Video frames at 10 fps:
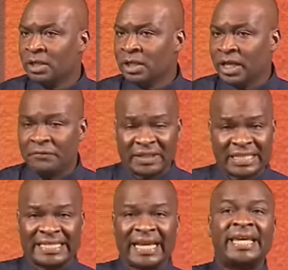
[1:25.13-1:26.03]
If it
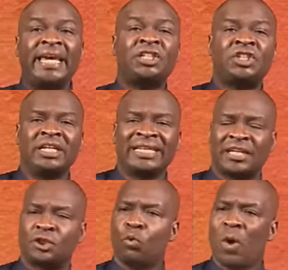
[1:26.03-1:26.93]
is the kitchen
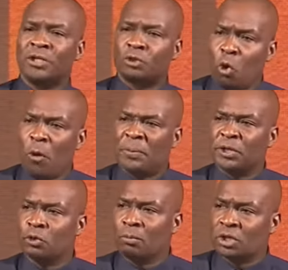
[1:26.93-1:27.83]
that you want to
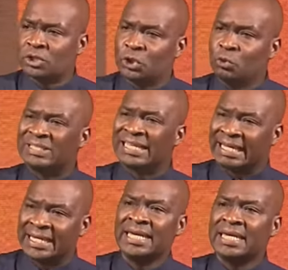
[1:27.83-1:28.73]
open, you must use the
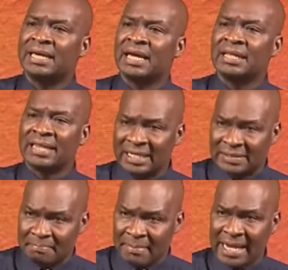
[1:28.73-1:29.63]
key that
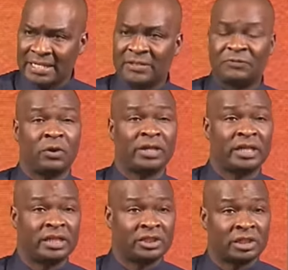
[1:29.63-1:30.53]
is meant for the
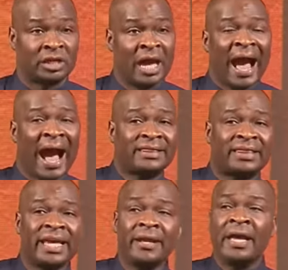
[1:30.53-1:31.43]
kitchen. I
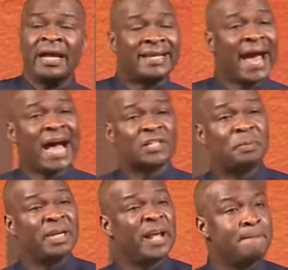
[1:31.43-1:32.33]
think there has
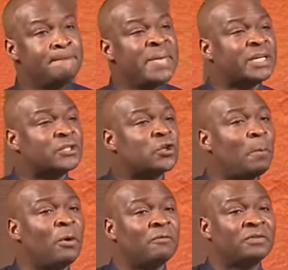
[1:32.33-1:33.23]
been a
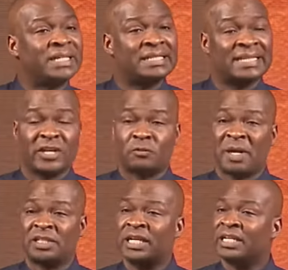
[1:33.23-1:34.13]
mix-up of this,
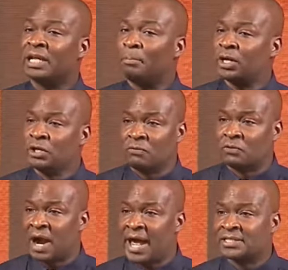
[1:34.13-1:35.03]
especially in the body
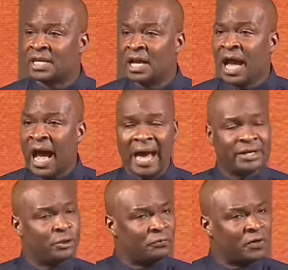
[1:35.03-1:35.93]
of Christ,
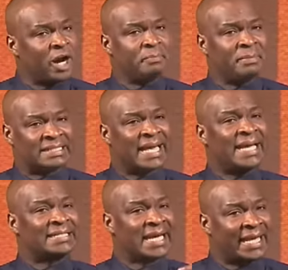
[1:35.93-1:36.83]
and you've heard me
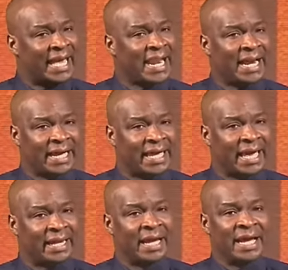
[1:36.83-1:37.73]
say it again and
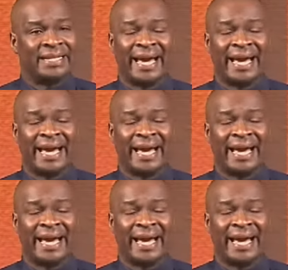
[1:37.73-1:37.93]
again.